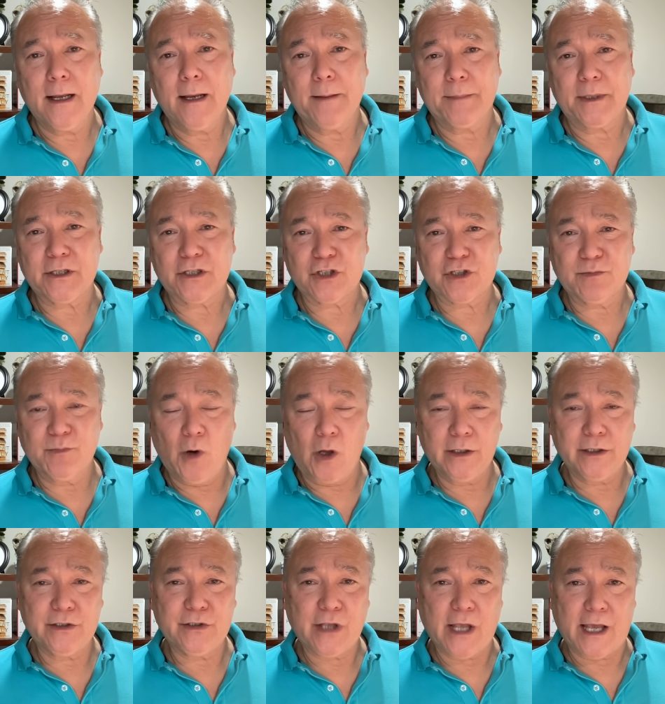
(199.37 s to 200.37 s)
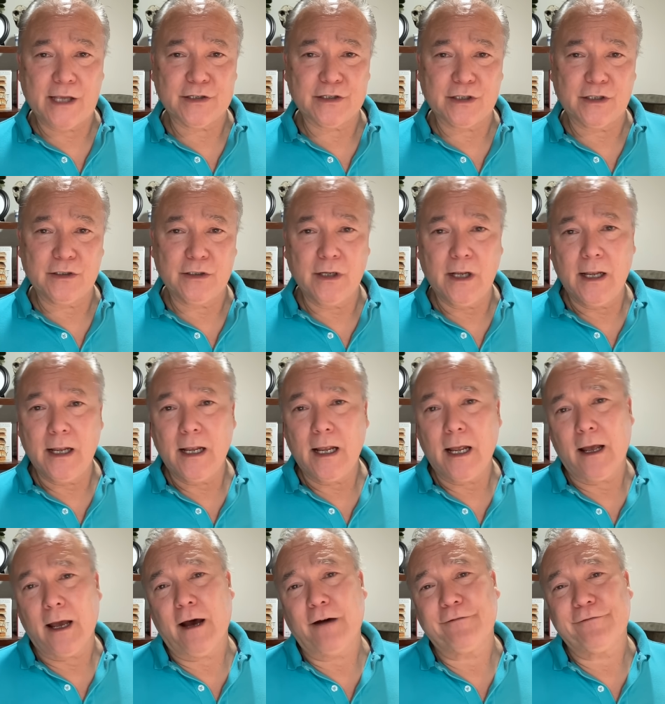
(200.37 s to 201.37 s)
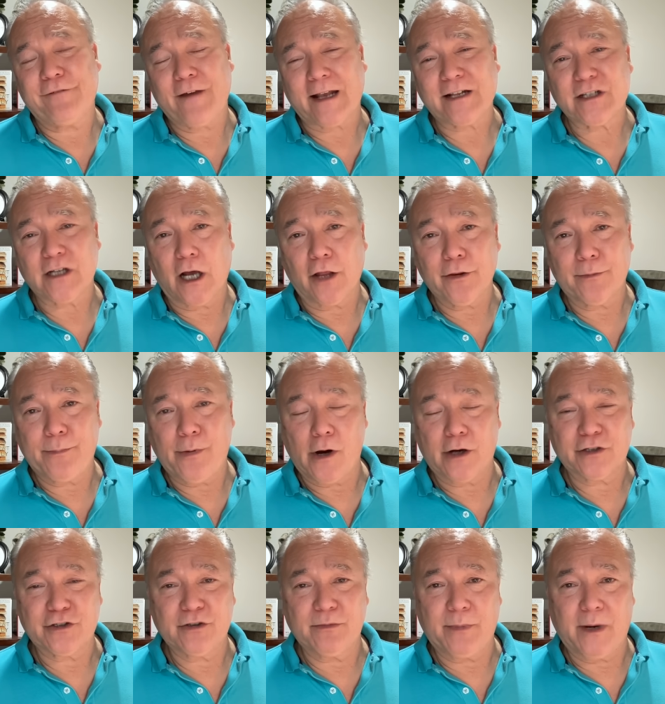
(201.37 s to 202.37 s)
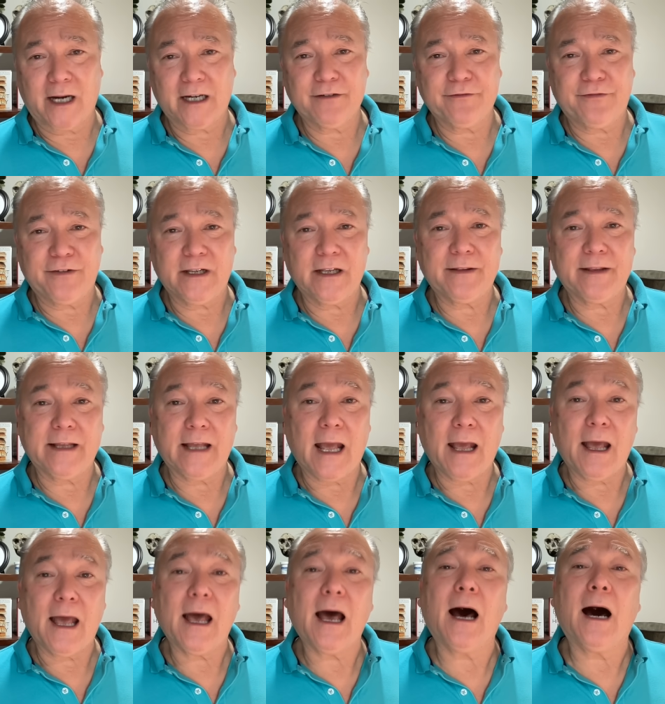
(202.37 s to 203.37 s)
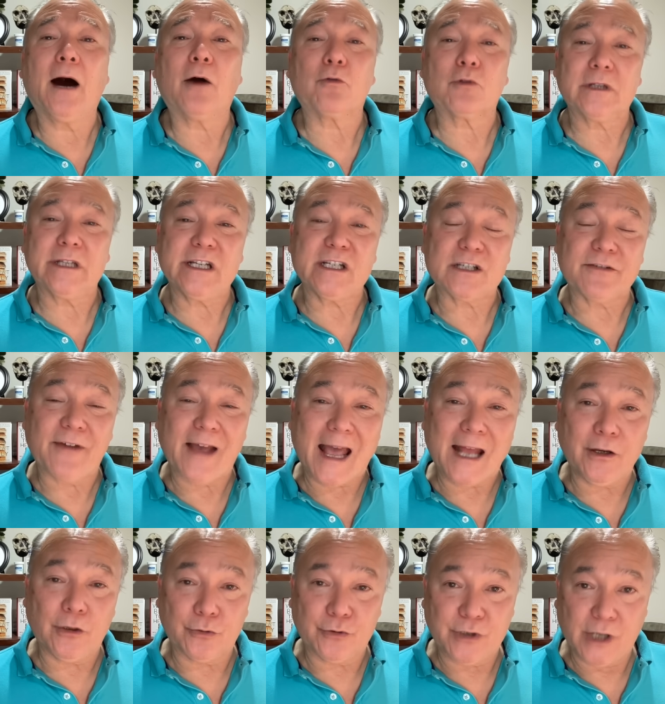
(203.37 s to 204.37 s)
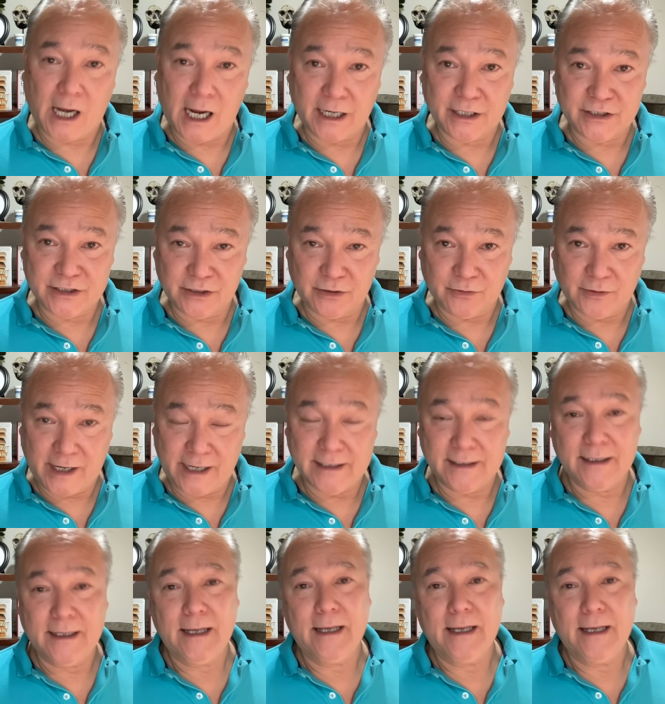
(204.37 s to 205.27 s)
But the small intestine affects other parts of the body via the release of endotoxin, right?